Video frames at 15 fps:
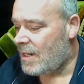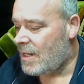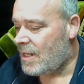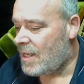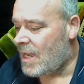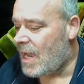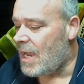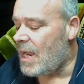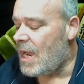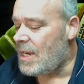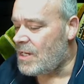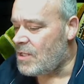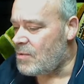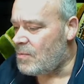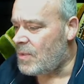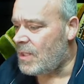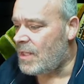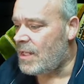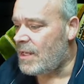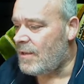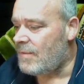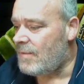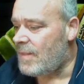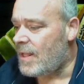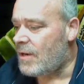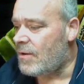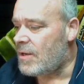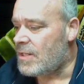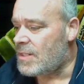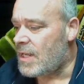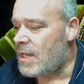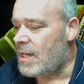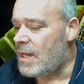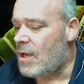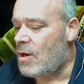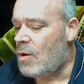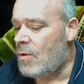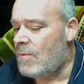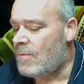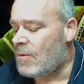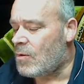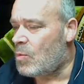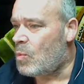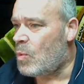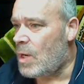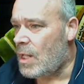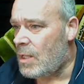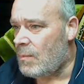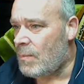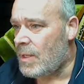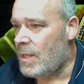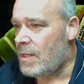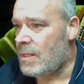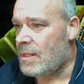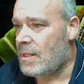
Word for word: I, I do believe there is an overwhelming